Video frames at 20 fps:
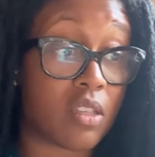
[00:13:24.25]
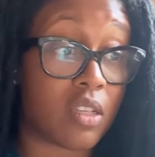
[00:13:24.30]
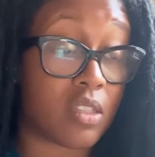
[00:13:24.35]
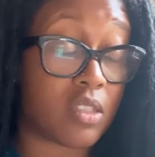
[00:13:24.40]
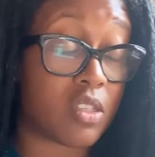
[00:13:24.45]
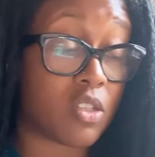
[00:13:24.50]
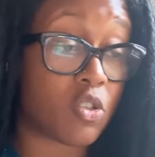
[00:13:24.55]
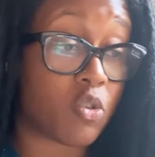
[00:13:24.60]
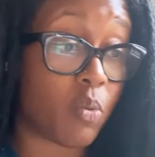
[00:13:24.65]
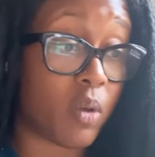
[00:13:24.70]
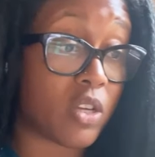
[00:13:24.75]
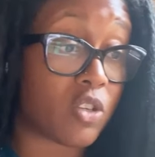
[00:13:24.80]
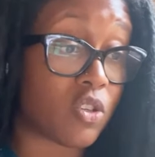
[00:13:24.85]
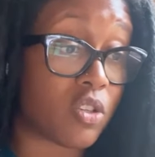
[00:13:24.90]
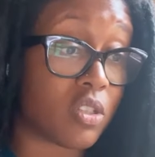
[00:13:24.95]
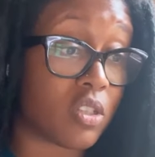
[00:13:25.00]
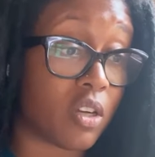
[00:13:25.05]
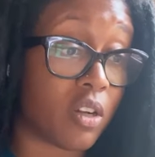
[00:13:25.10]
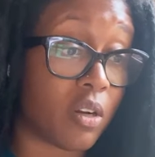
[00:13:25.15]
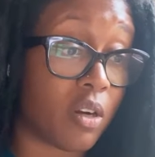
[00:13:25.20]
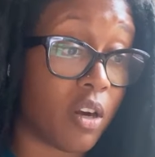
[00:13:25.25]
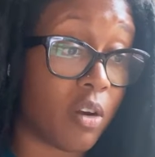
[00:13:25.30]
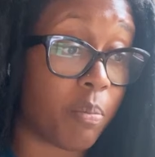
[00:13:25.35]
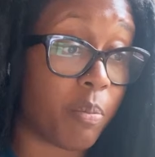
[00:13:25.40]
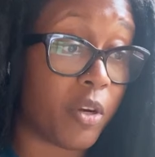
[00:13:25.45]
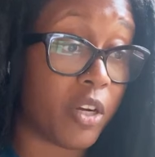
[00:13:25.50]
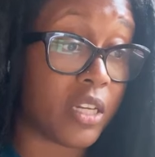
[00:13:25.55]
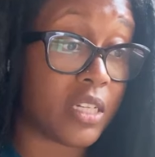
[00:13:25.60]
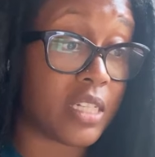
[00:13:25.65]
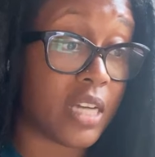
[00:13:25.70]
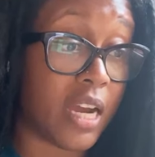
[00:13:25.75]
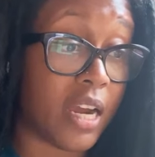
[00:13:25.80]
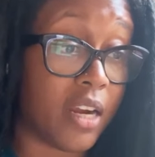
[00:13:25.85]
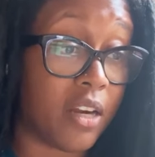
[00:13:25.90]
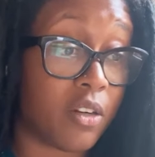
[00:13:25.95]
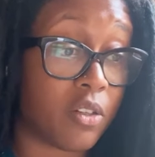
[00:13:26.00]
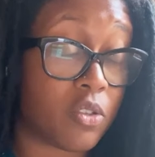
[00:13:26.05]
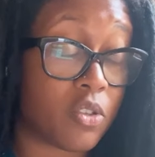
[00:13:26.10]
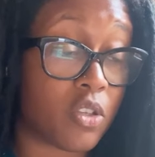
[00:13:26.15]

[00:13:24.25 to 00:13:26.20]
the situations are, are pretty dire.